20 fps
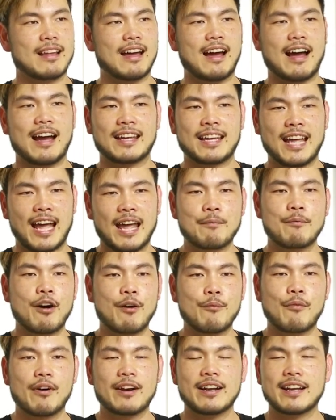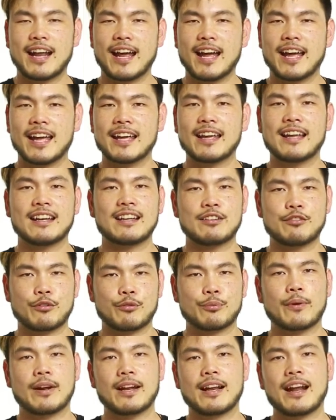I came home one day, and this was
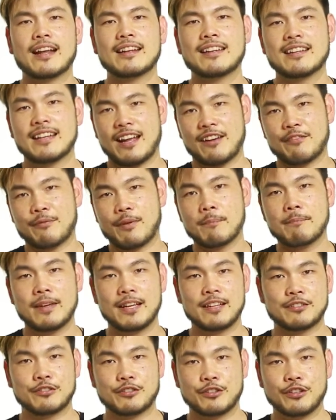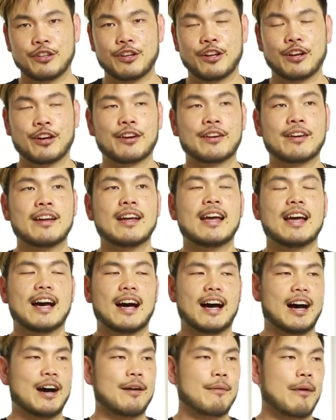when I didn't have my big studio.
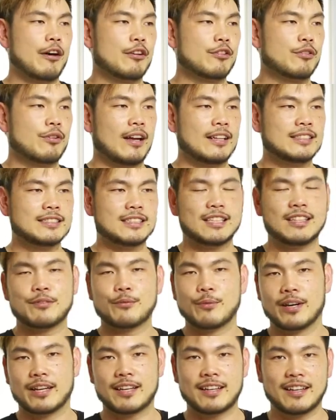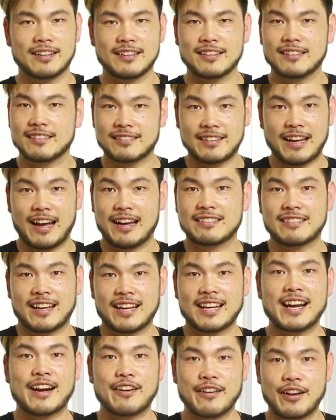I was actually working, I
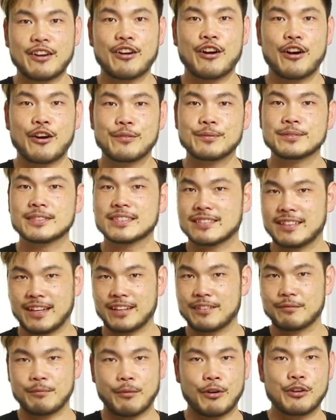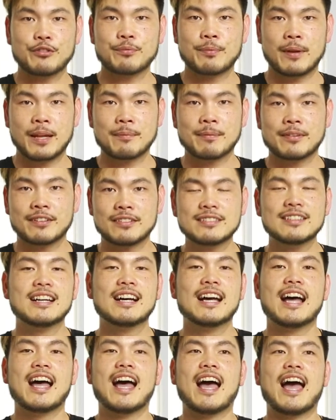started out at home just like most people.
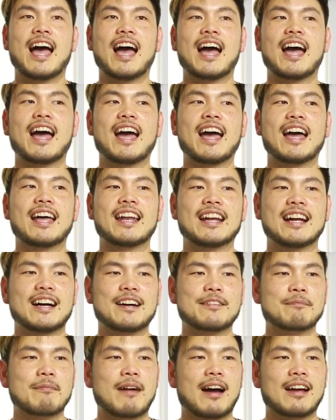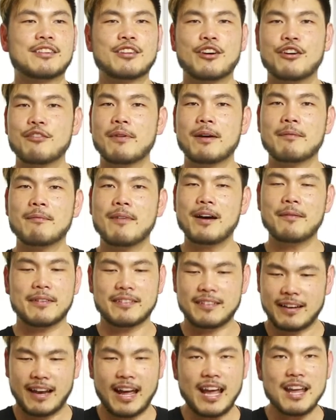And I told my mom, I
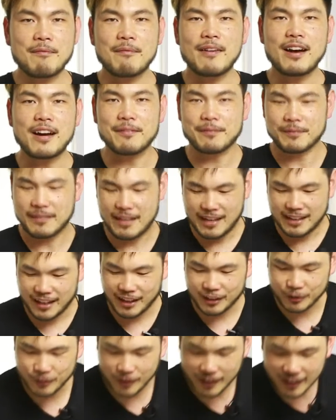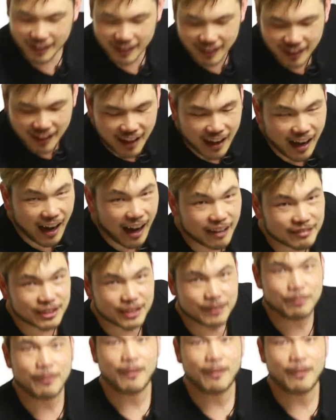said, "Hey mom, guess what? I've just